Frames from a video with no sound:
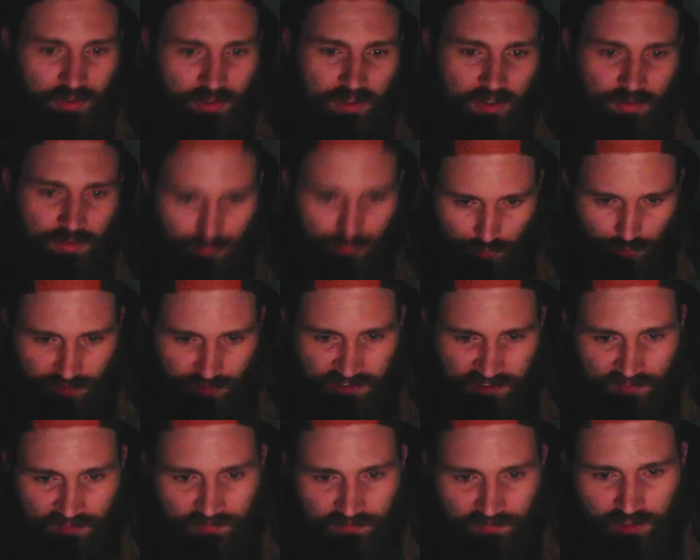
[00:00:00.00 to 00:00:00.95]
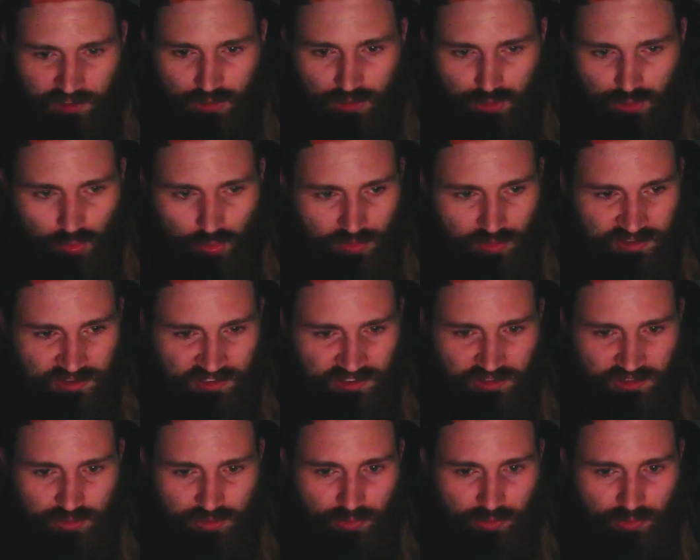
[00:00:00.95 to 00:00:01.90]
37 years old,
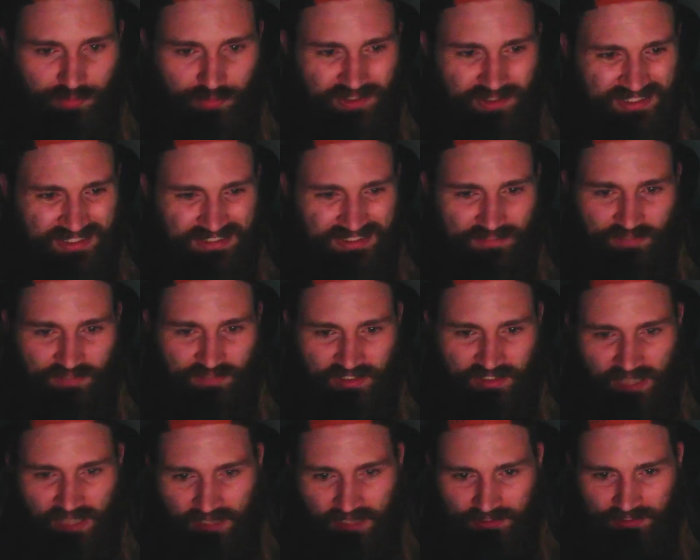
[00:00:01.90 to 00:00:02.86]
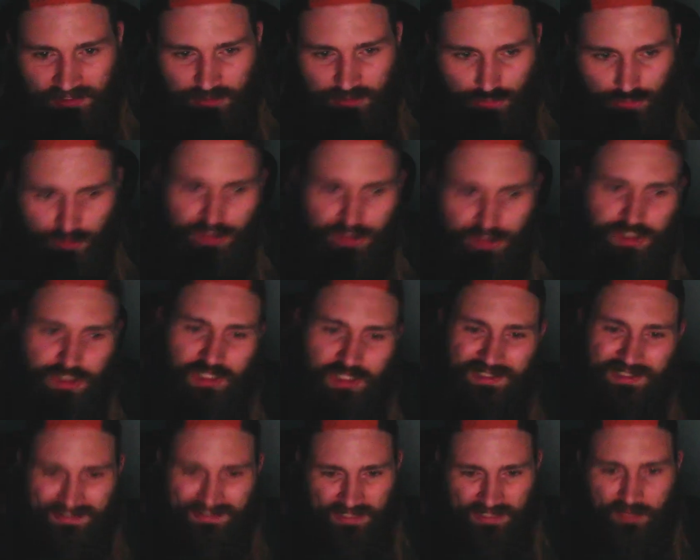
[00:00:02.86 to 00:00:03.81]
6'3", with a 79-inch reach.
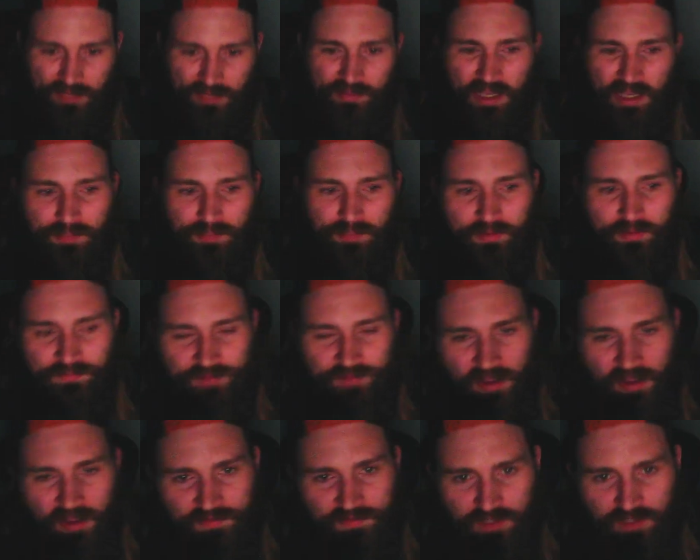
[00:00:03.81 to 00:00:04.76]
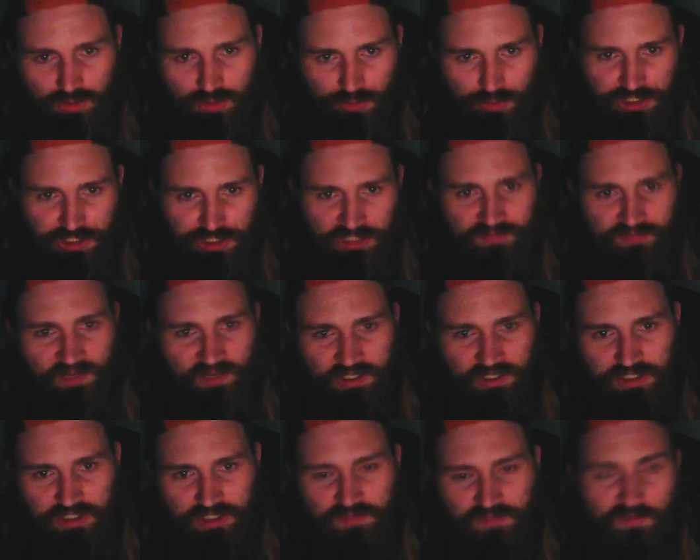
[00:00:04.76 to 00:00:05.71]
Same height, but a 5-inch reach
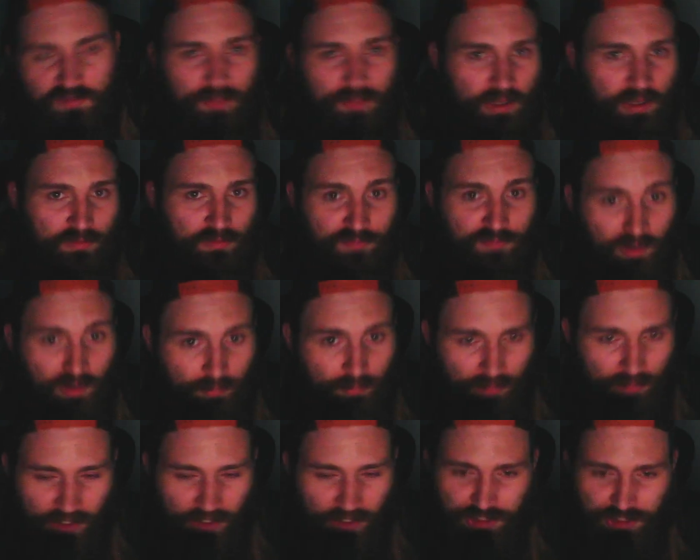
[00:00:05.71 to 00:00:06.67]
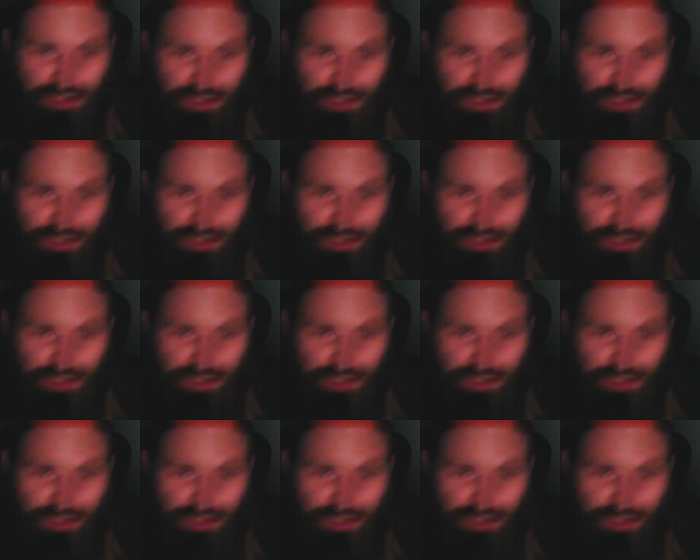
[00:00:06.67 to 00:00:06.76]
advantage for Michael Venom Page.